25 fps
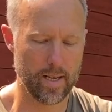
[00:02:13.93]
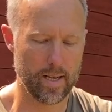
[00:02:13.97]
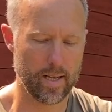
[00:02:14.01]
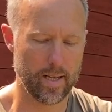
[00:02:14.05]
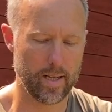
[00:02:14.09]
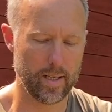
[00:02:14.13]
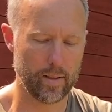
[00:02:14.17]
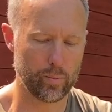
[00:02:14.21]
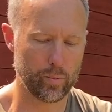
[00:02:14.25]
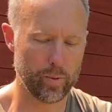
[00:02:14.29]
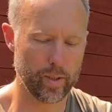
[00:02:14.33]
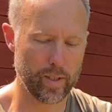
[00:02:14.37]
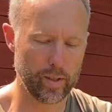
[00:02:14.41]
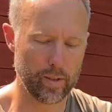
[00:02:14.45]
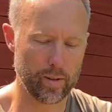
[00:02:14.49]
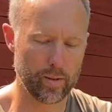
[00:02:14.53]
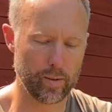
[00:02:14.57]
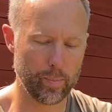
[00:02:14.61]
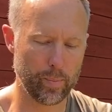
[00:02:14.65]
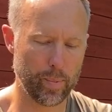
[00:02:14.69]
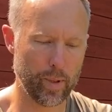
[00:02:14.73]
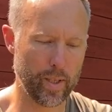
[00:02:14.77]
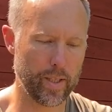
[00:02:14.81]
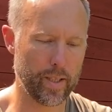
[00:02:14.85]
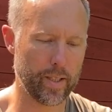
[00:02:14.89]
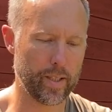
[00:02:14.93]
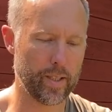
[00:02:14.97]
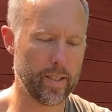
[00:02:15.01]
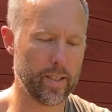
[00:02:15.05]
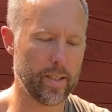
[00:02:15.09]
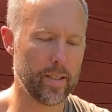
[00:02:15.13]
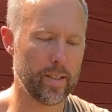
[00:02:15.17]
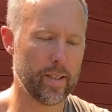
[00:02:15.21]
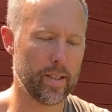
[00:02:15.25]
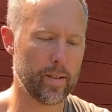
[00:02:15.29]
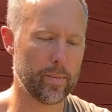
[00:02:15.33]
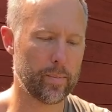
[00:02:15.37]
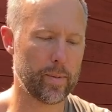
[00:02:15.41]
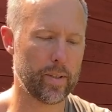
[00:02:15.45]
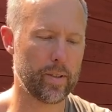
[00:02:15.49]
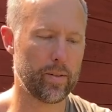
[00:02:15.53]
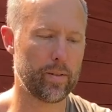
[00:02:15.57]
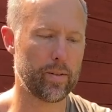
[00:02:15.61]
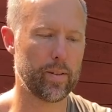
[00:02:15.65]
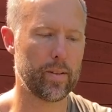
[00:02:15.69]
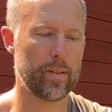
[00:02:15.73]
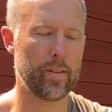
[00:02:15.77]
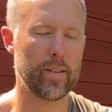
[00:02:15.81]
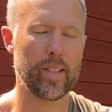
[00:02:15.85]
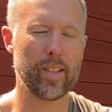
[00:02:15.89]
And when you plug it in, that
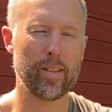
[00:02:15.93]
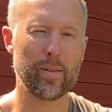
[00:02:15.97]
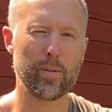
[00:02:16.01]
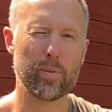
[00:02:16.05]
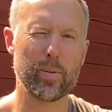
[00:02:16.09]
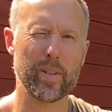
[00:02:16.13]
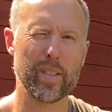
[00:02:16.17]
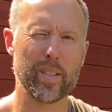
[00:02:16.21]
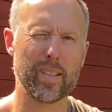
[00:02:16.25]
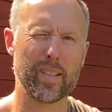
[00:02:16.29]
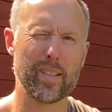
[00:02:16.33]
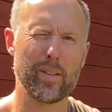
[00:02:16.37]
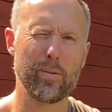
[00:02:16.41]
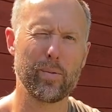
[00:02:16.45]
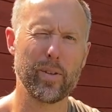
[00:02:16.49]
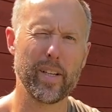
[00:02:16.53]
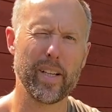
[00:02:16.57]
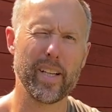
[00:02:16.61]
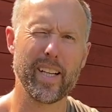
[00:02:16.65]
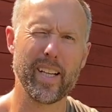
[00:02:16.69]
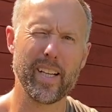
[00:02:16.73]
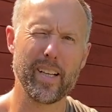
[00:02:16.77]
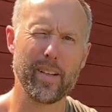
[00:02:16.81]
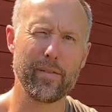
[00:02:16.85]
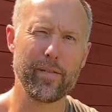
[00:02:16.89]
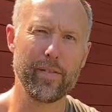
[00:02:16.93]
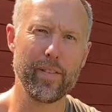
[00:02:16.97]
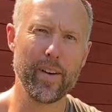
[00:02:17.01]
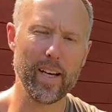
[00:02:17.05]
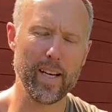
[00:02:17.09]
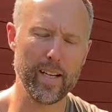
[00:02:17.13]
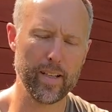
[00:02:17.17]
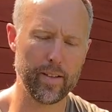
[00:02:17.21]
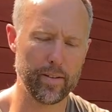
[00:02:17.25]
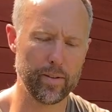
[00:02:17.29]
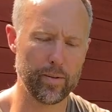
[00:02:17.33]
means this one can run any fan.